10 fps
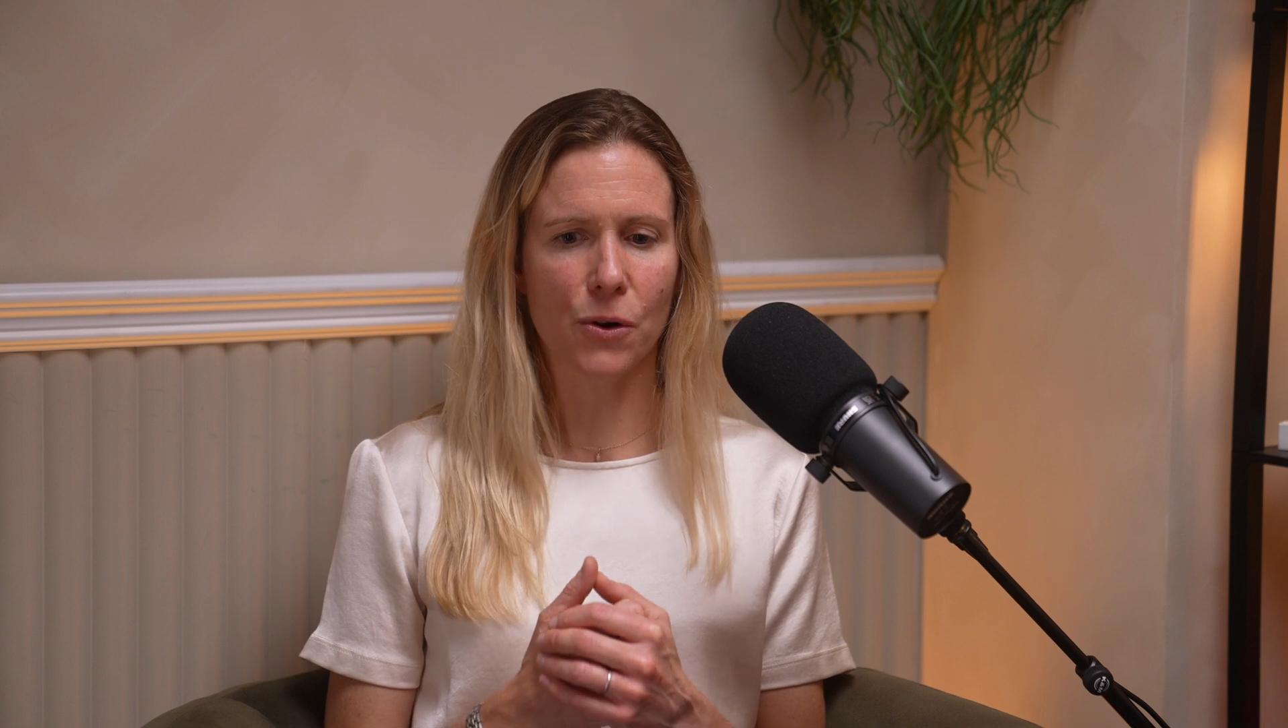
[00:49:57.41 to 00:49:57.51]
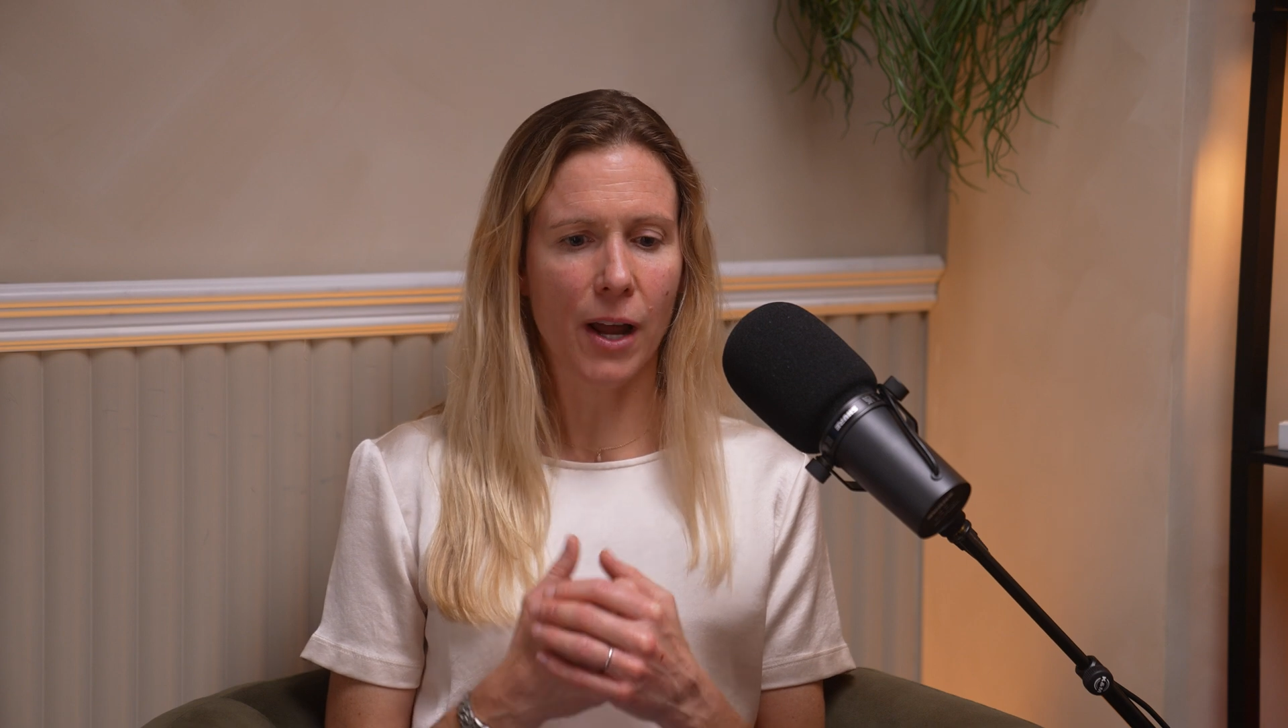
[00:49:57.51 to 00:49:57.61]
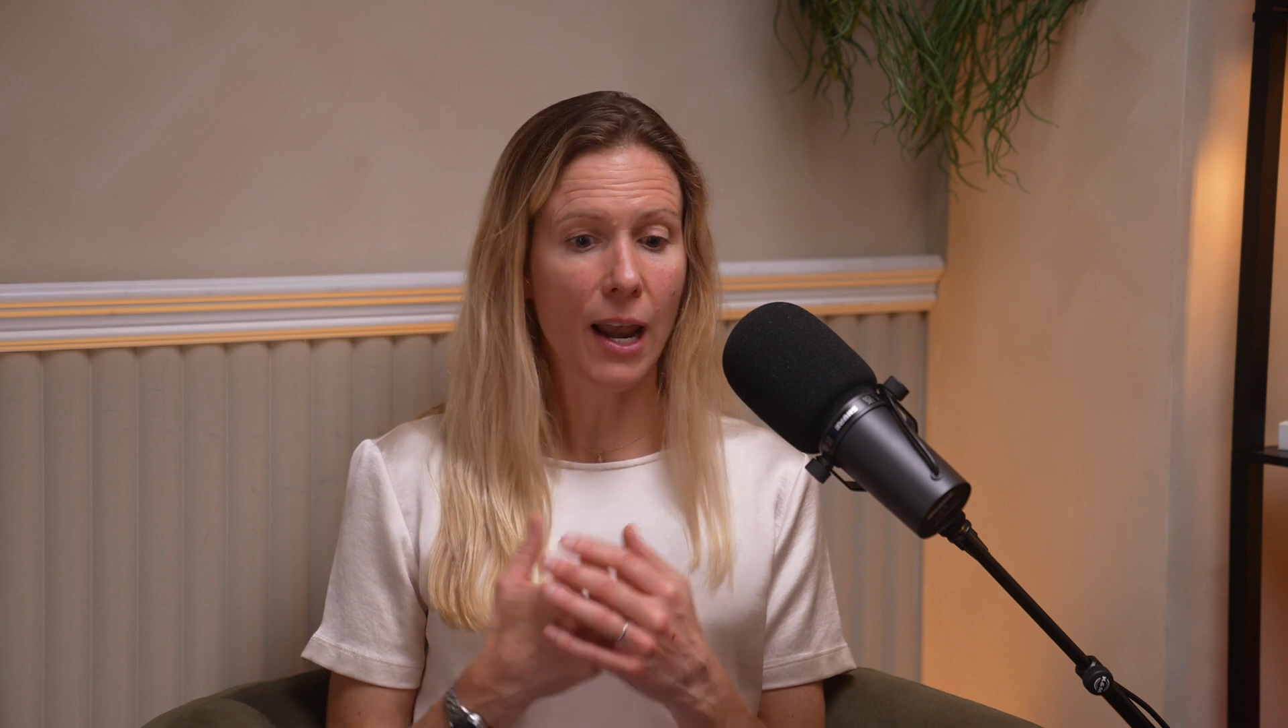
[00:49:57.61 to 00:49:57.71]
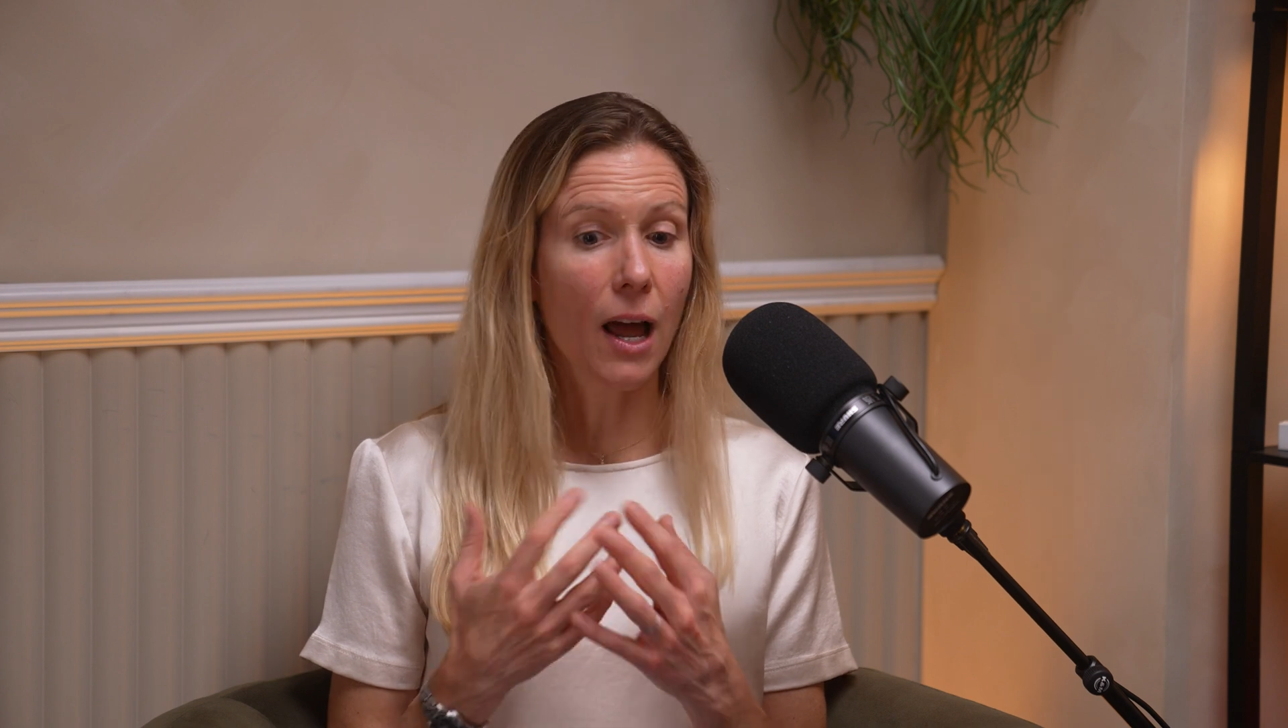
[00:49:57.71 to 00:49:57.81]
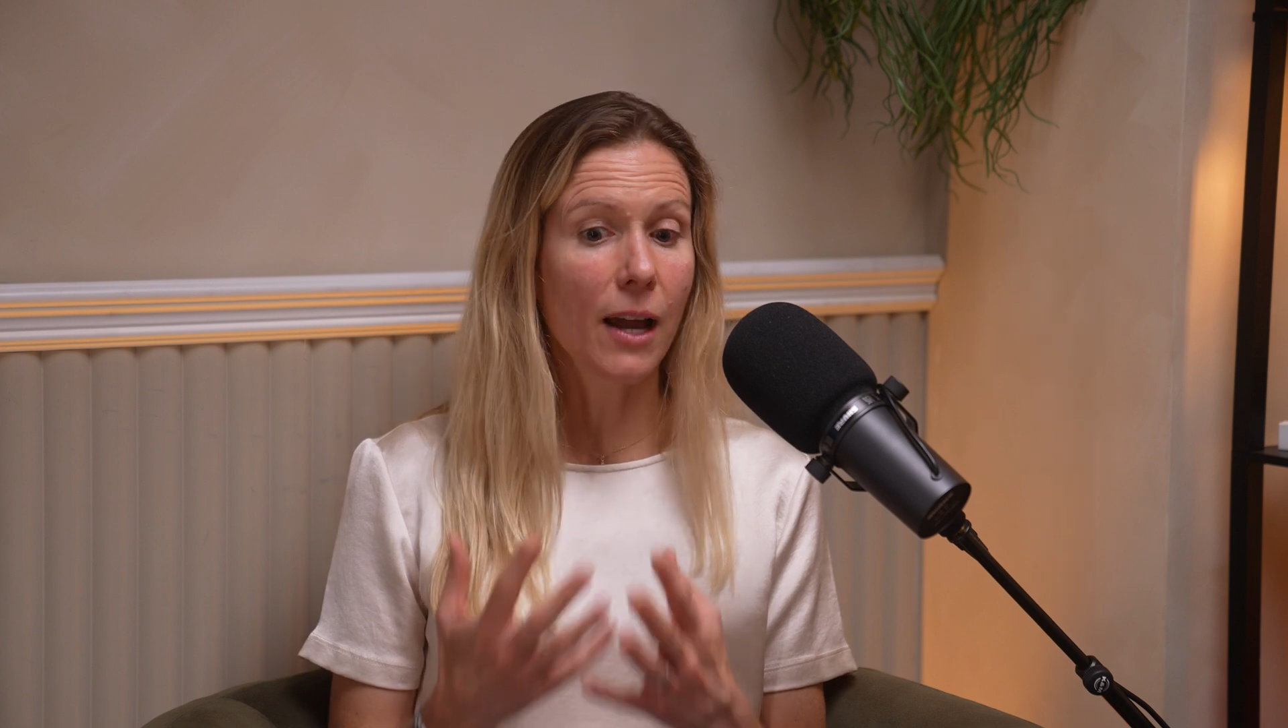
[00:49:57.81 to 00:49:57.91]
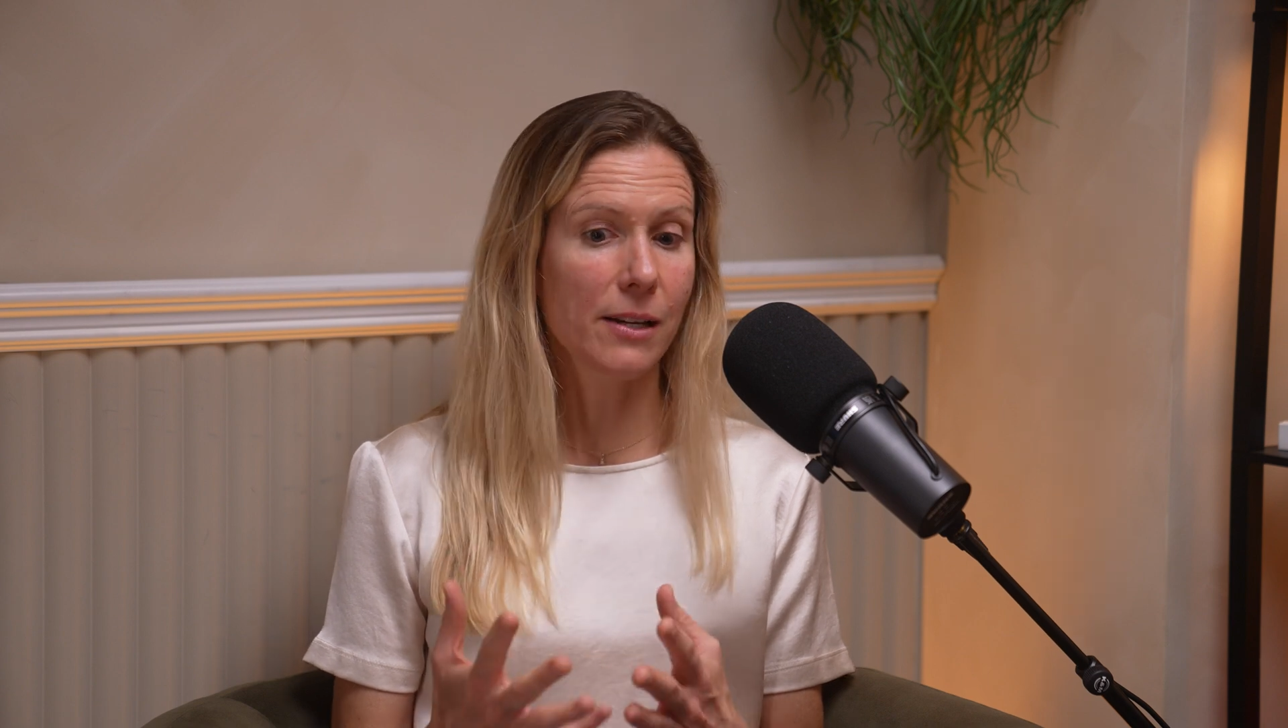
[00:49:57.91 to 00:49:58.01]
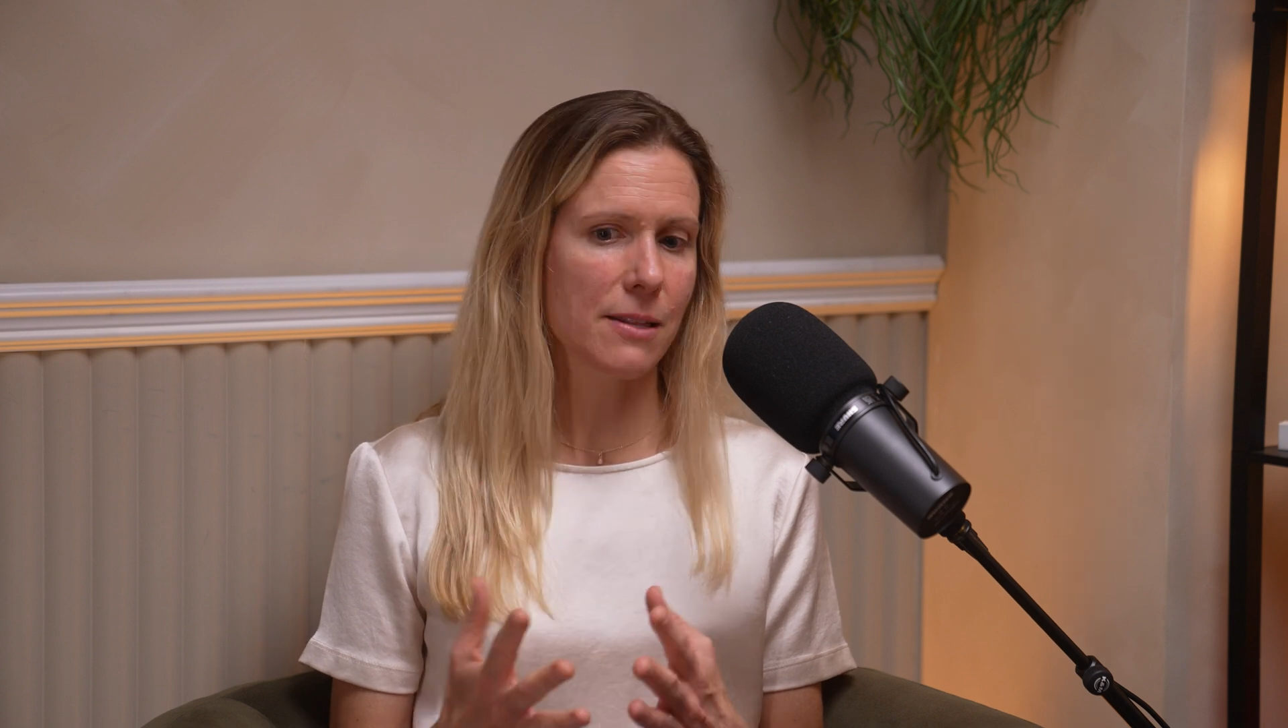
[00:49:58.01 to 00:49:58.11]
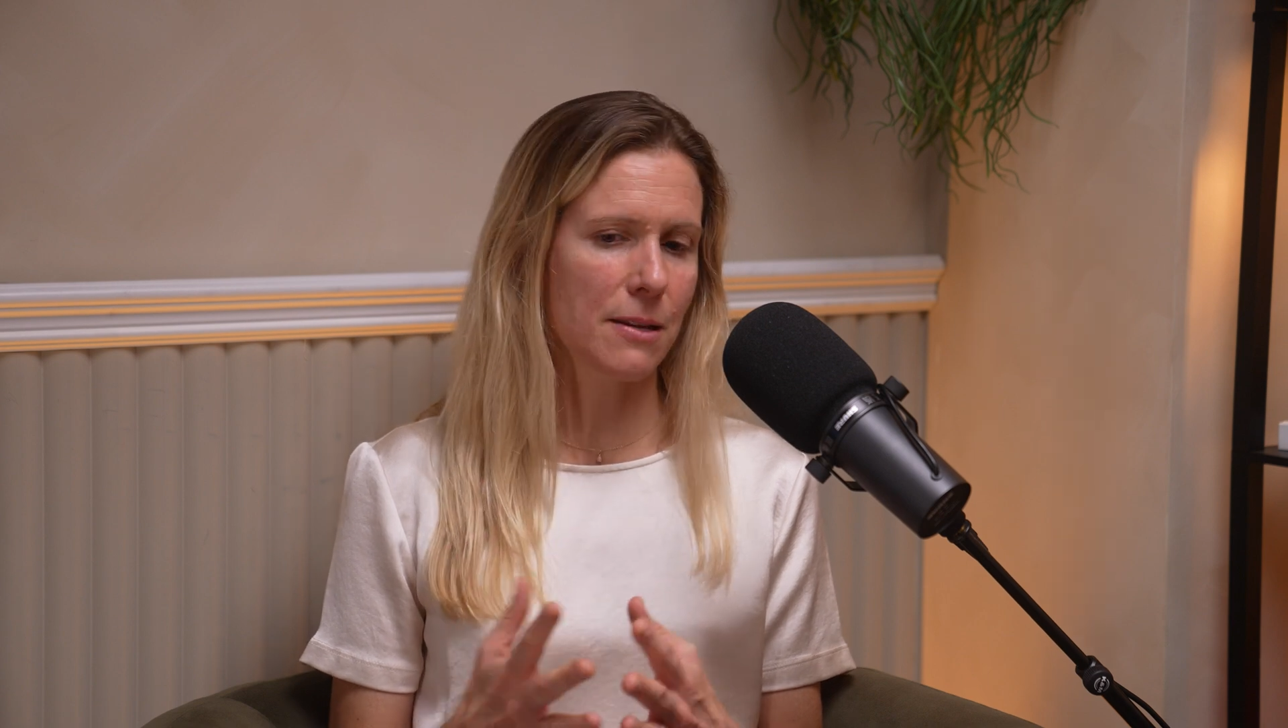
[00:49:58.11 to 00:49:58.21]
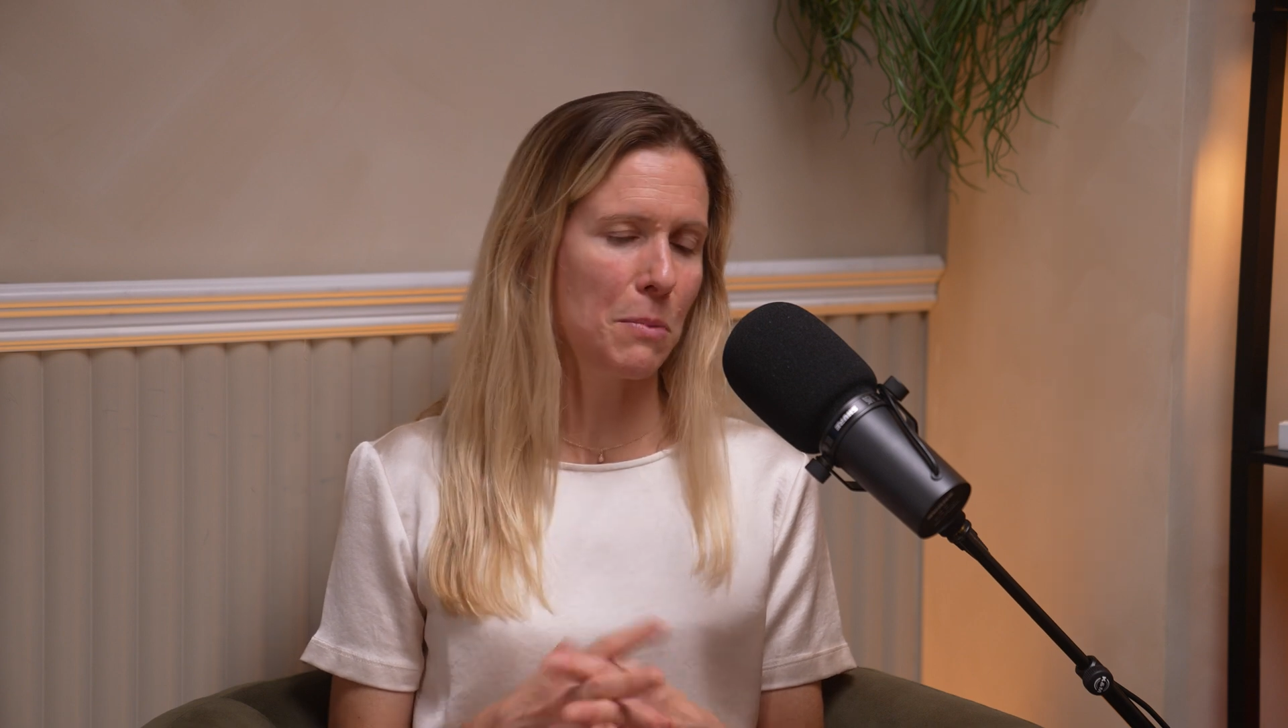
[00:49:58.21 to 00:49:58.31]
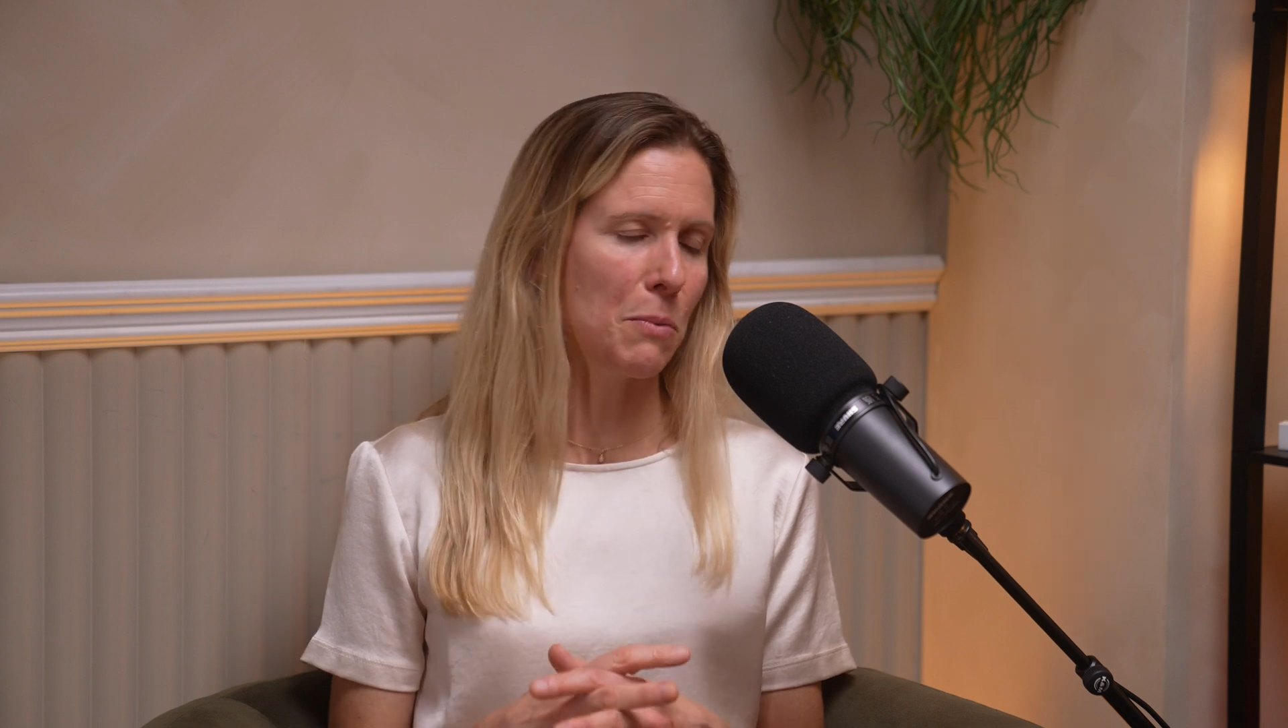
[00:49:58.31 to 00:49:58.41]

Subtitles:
and I like to think